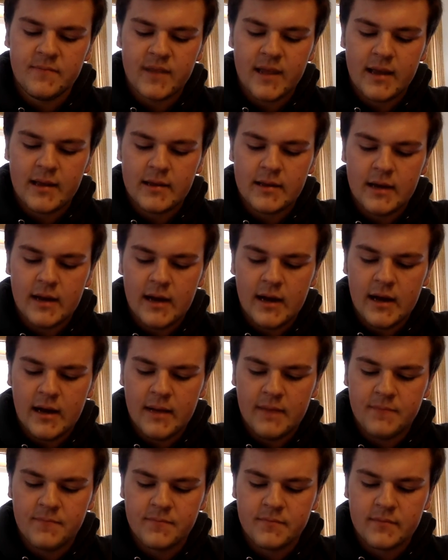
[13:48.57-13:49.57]
And uh,
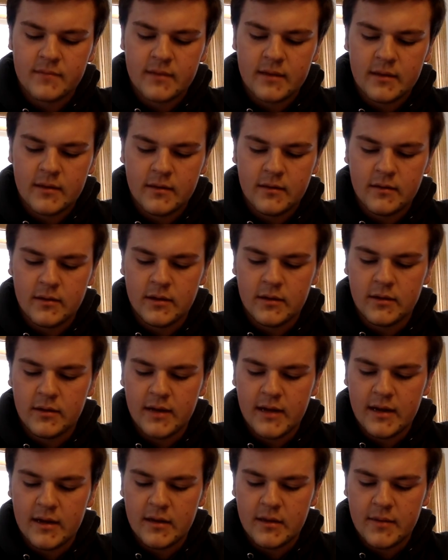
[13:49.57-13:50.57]
a little
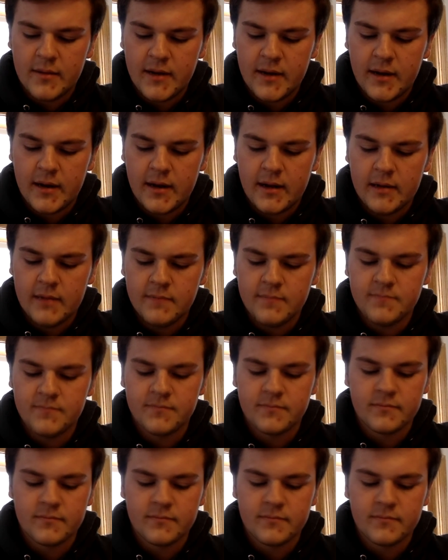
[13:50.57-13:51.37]
later in the period,